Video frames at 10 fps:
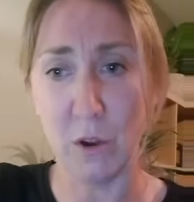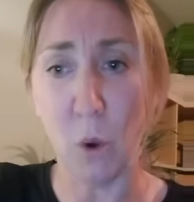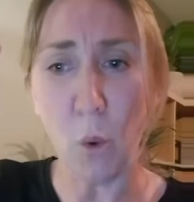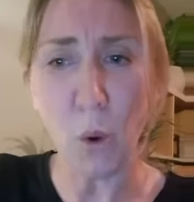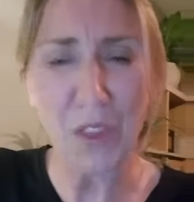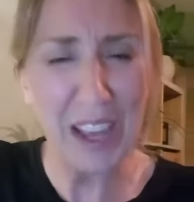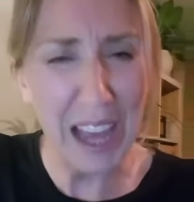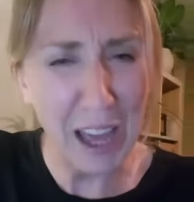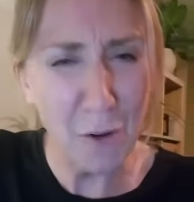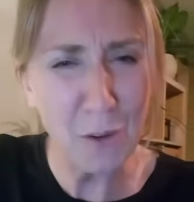Or the
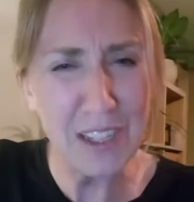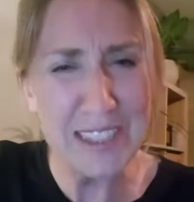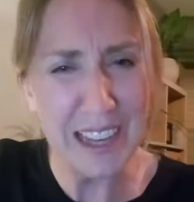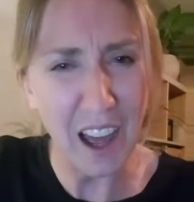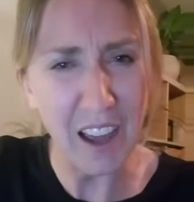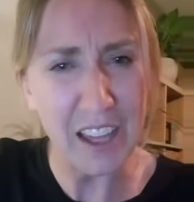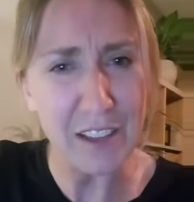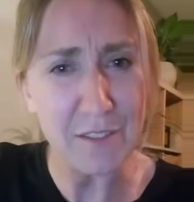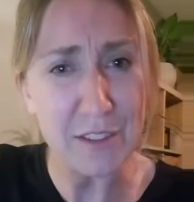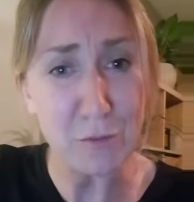countless
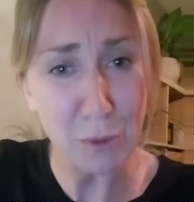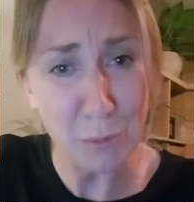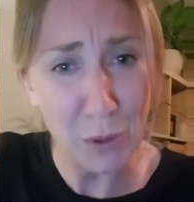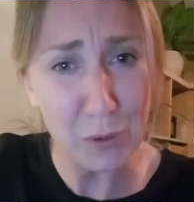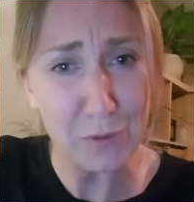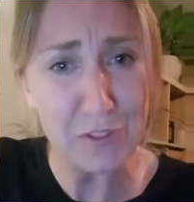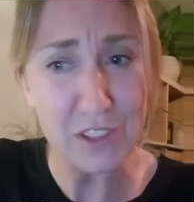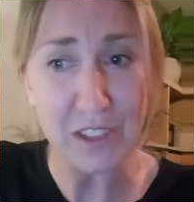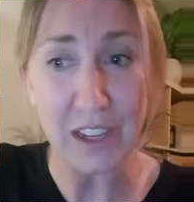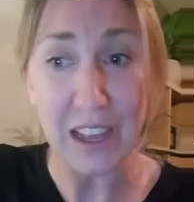lives
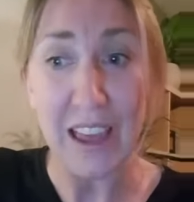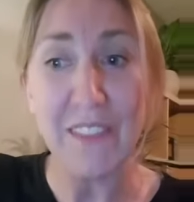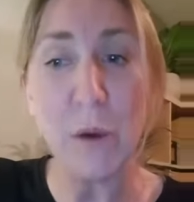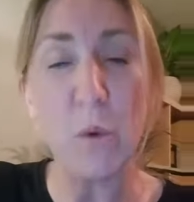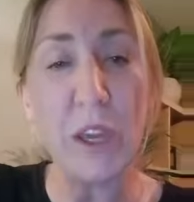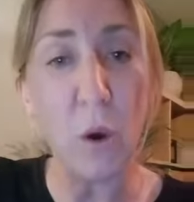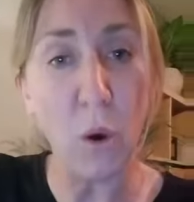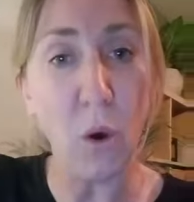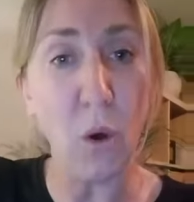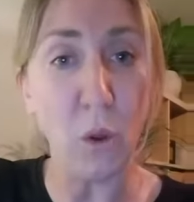removed that we
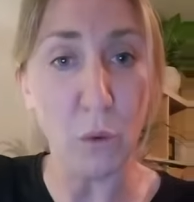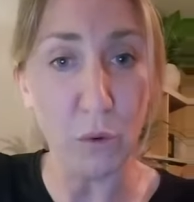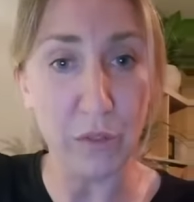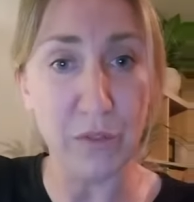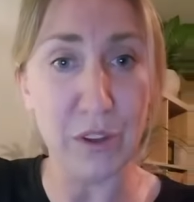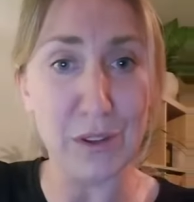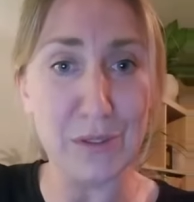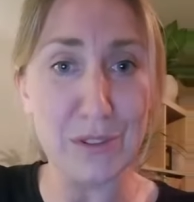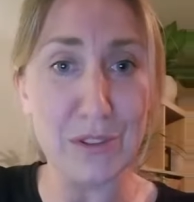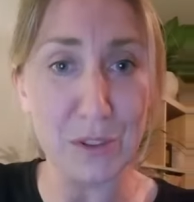all
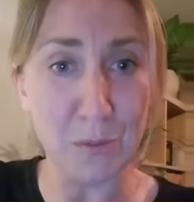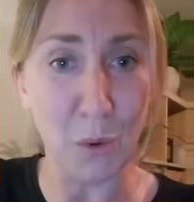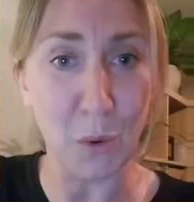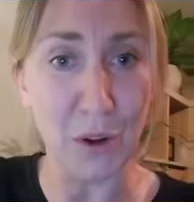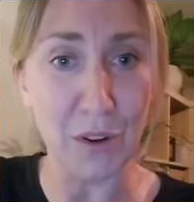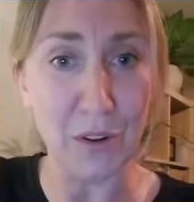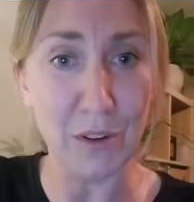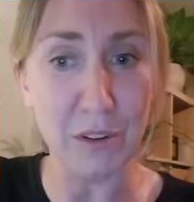refuse to mourn.